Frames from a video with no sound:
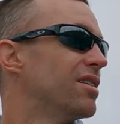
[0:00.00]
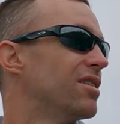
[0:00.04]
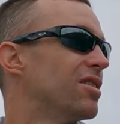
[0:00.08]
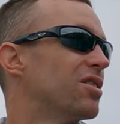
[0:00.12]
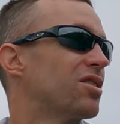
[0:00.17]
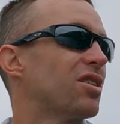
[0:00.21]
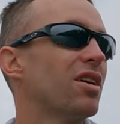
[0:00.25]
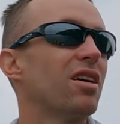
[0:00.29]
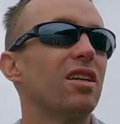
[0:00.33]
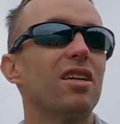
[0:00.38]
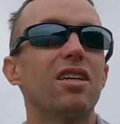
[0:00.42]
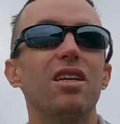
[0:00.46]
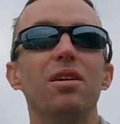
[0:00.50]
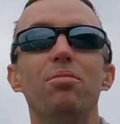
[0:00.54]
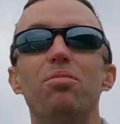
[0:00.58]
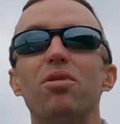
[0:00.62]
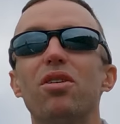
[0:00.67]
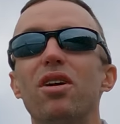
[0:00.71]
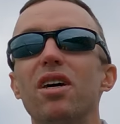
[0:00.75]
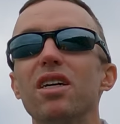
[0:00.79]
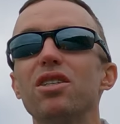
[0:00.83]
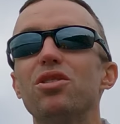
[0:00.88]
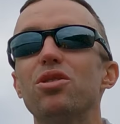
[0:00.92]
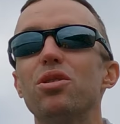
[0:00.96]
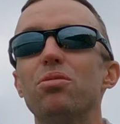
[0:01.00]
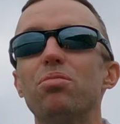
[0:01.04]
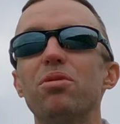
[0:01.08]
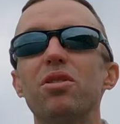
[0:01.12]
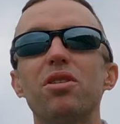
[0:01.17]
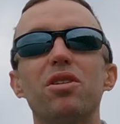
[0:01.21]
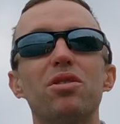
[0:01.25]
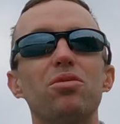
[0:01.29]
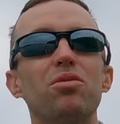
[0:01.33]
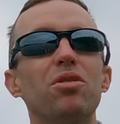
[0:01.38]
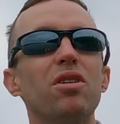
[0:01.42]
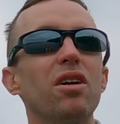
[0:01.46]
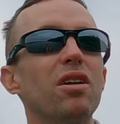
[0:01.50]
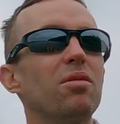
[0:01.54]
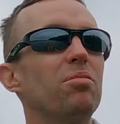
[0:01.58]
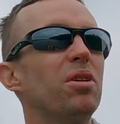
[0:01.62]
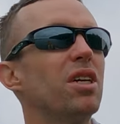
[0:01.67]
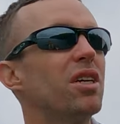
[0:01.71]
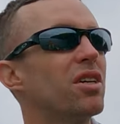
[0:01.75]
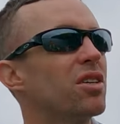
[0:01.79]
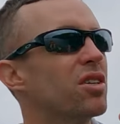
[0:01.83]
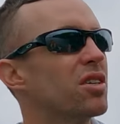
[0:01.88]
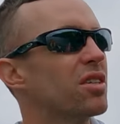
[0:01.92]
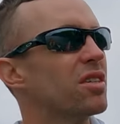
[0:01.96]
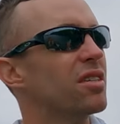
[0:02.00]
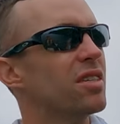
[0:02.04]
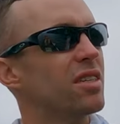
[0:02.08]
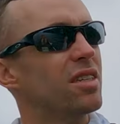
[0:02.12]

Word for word: Just gotta keep our eyes open, because we gotta make a